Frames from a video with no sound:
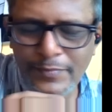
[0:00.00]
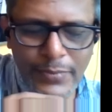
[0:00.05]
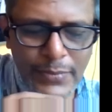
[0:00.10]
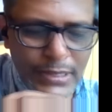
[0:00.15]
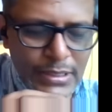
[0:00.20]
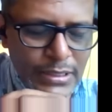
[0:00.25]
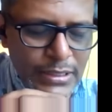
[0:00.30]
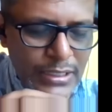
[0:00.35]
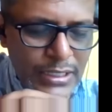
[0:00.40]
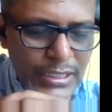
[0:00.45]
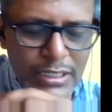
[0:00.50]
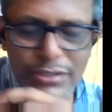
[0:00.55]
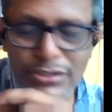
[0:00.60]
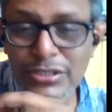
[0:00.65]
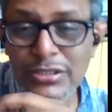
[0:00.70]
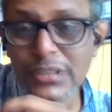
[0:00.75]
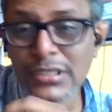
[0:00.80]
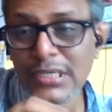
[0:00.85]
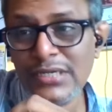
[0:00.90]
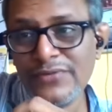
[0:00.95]
yeah, I should
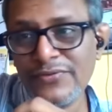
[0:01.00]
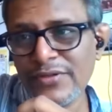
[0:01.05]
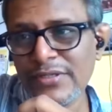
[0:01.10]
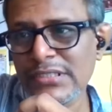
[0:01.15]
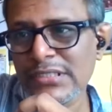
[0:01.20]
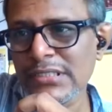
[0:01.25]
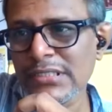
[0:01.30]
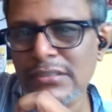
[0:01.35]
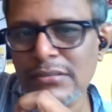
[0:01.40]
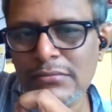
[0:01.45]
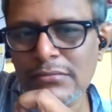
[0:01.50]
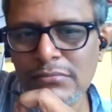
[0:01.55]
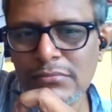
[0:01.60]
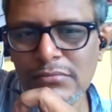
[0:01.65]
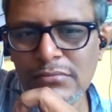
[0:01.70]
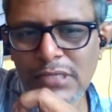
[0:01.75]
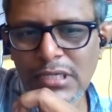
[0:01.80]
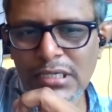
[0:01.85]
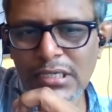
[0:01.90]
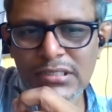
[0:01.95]
confess that
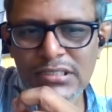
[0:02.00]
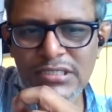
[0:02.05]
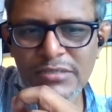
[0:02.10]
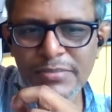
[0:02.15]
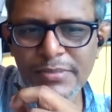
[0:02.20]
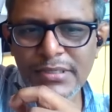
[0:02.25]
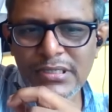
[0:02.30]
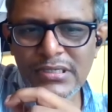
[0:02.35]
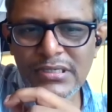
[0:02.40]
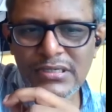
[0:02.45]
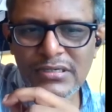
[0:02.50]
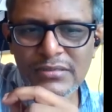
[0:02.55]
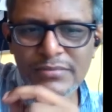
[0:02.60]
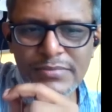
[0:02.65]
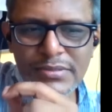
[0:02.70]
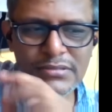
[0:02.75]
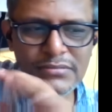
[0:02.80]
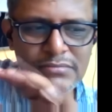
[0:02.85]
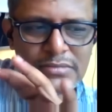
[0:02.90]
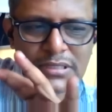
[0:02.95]
like a typical
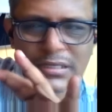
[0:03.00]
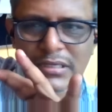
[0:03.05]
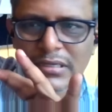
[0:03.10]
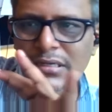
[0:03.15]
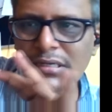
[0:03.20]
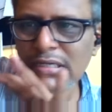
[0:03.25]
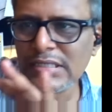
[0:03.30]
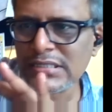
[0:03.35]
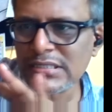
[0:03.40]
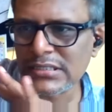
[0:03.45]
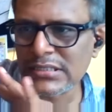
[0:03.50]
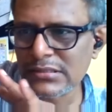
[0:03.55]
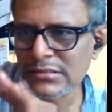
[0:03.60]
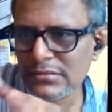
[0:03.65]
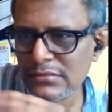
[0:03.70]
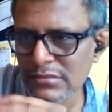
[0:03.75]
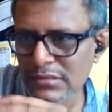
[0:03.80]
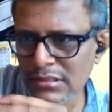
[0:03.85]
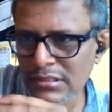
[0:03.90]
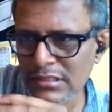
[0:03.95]
urban middle class
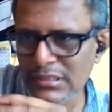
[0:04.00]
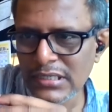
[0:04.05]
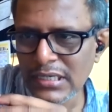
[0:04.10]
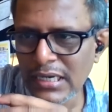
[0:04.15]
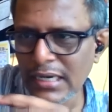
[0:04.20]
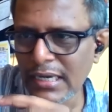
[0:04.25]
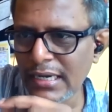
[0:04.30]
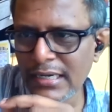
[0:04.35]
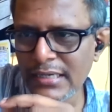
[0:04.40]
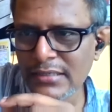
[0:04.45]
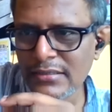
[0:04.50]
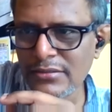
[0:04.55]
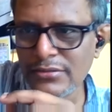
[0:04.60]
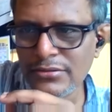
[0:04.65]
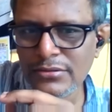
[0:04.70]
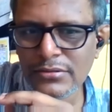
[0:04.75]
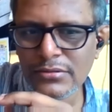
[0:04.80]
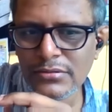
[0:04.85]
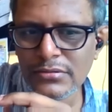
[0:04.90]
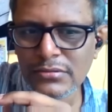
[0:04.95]
kid, I had
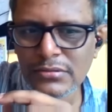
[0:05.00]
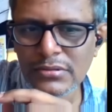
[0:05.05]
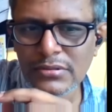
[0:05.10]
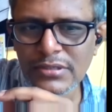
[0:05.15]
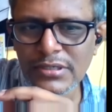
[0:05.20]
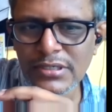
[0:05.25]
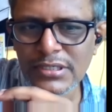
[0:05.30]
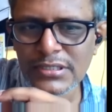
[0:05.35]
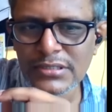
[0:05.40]
no great